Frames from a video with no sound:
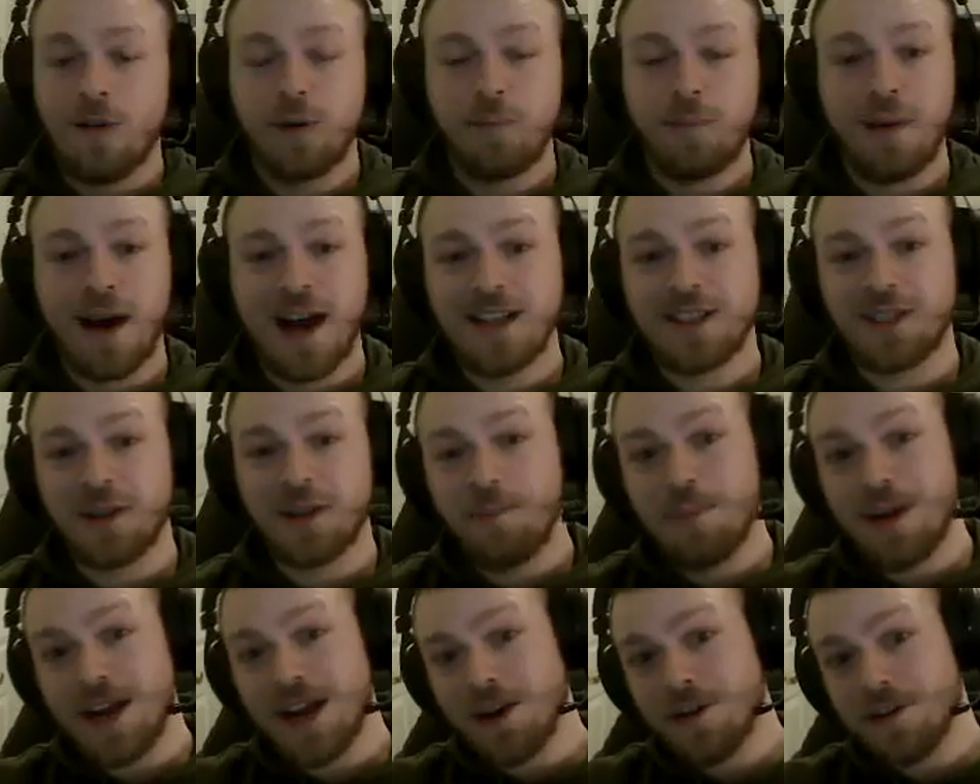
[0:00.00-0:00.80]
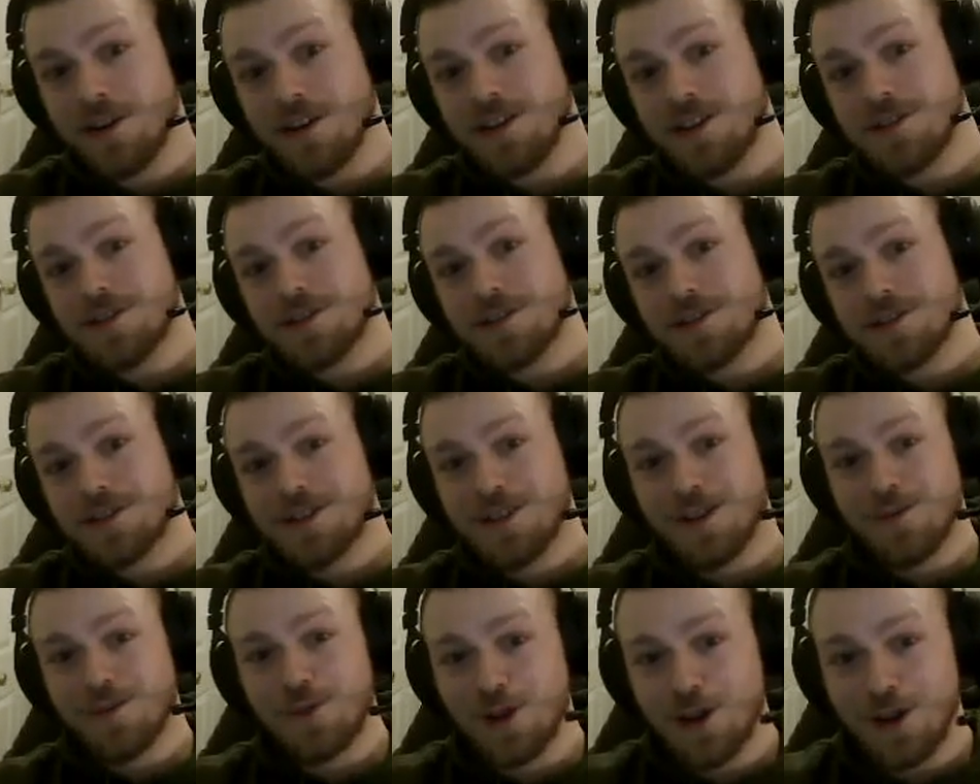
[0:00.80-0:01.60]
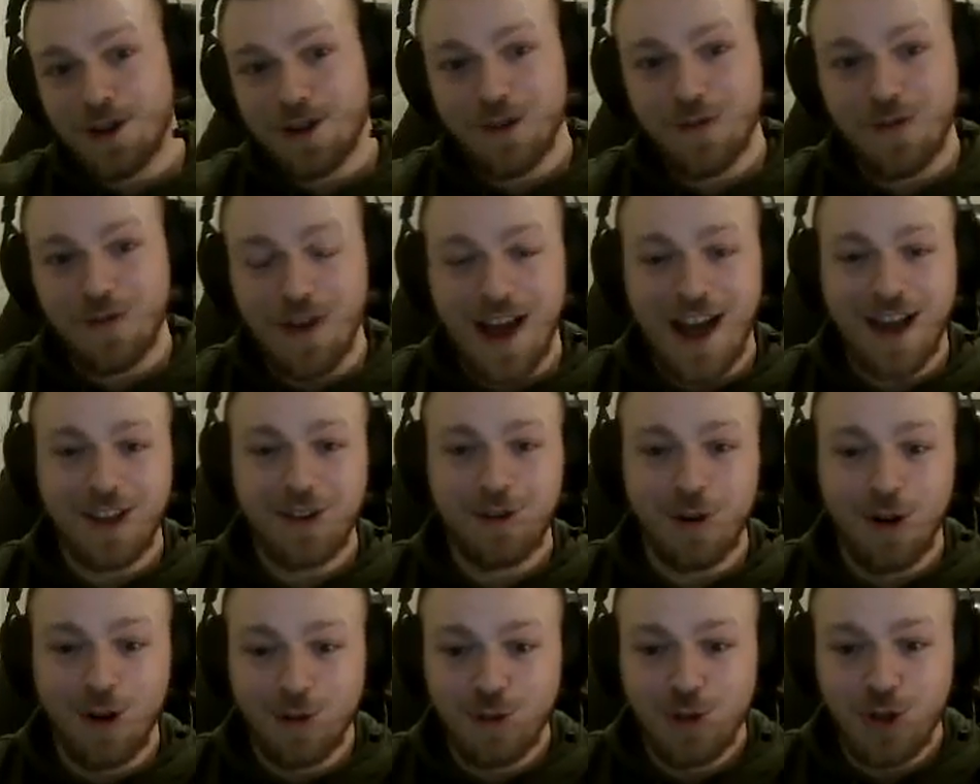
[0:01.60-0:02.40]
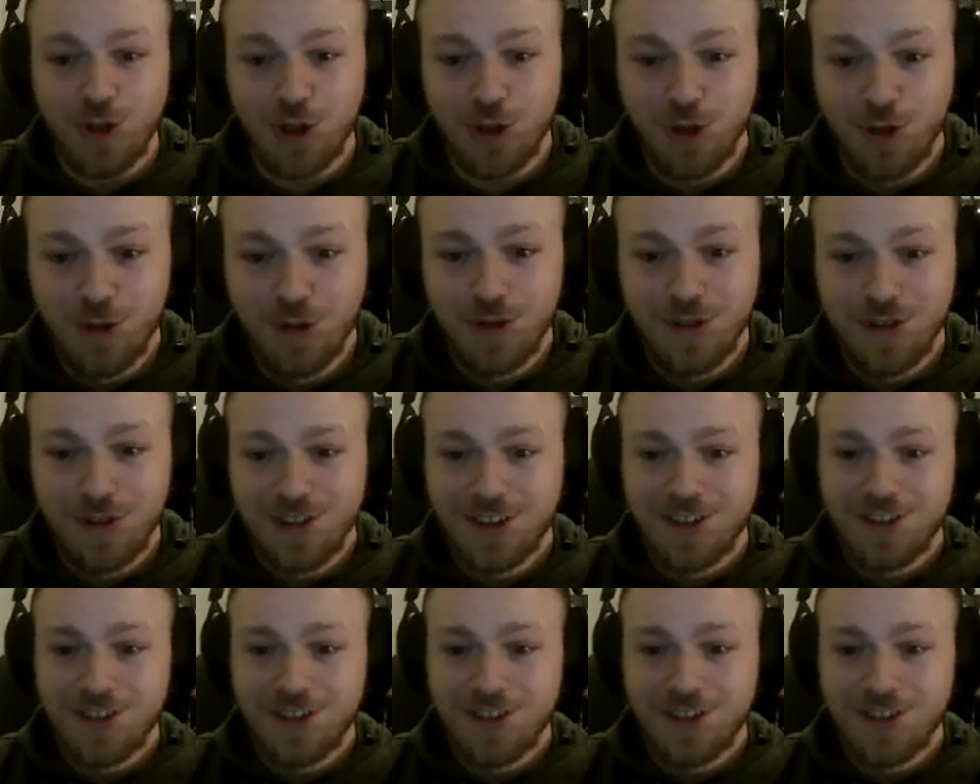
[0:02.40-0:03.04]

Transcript: I would buy some berries if you had your own shoe.